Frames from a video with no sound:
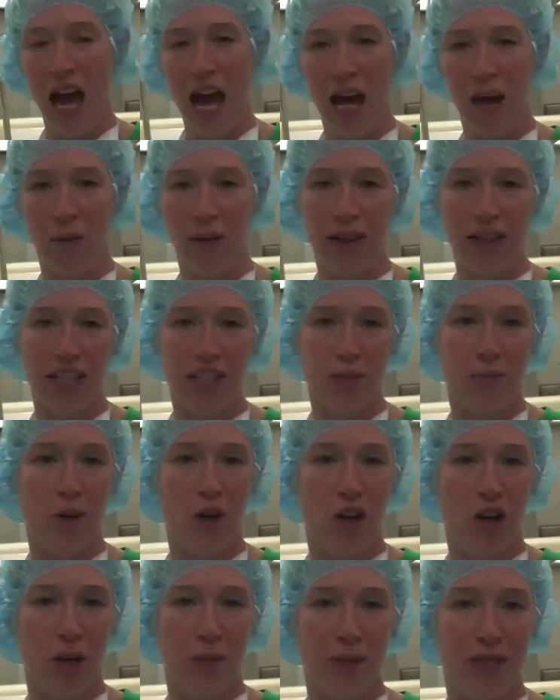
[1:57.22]
And what this
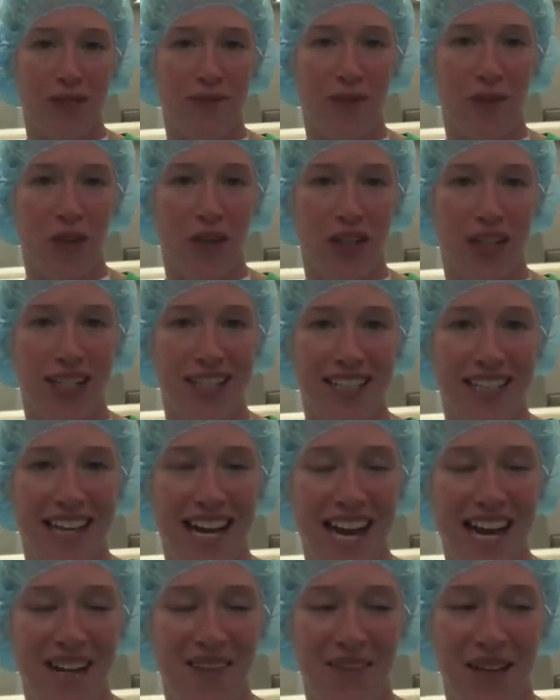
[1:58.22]
program is for is to
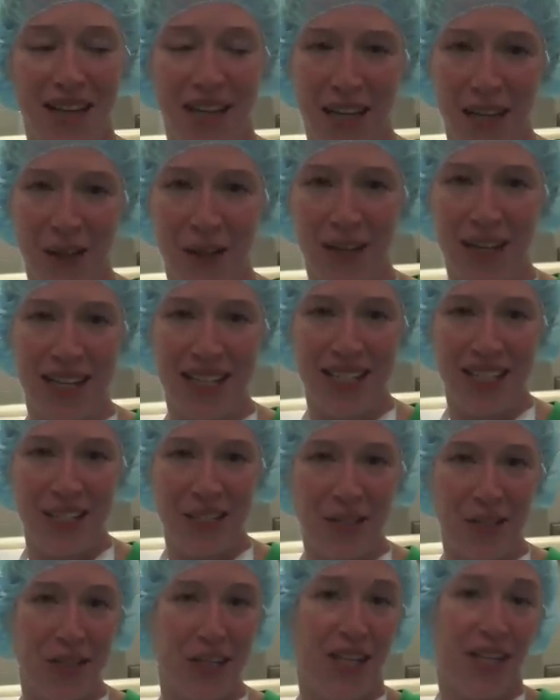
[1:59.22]
kind of get little kids
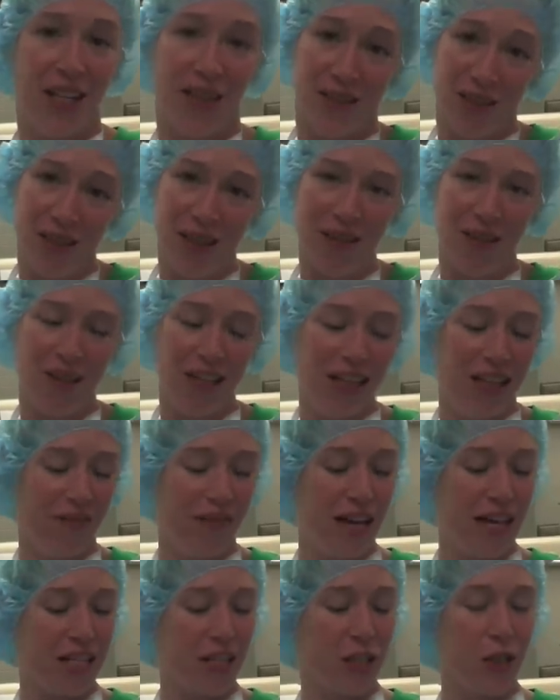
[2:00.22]
interested in
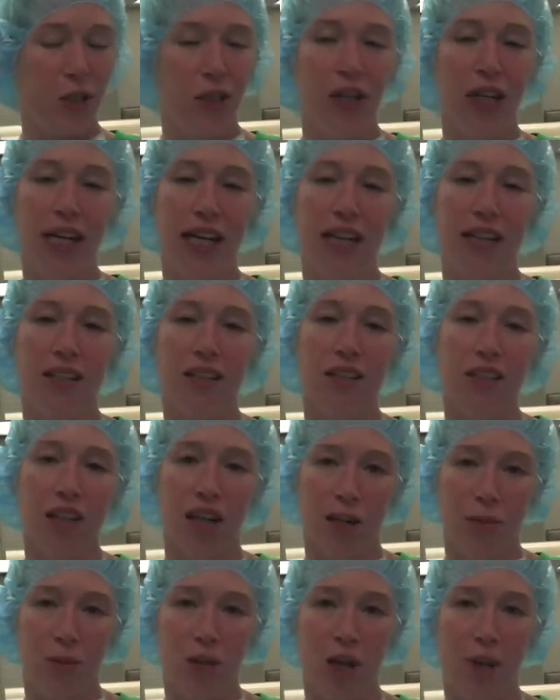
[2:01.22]
vet school and
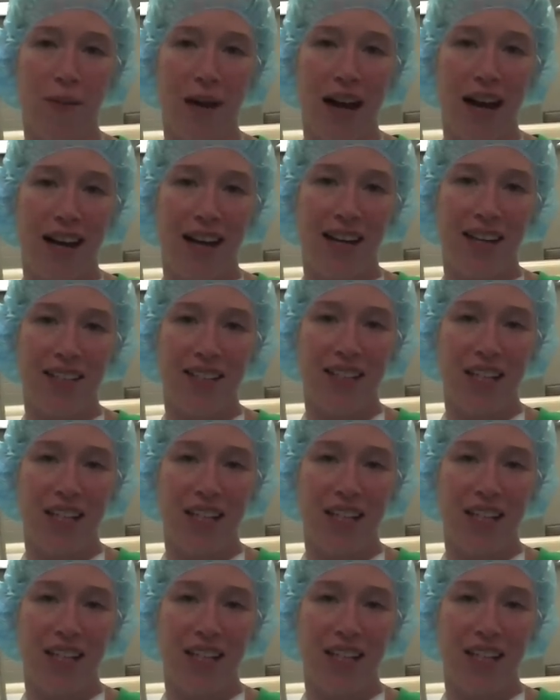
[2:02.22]
learn more about it.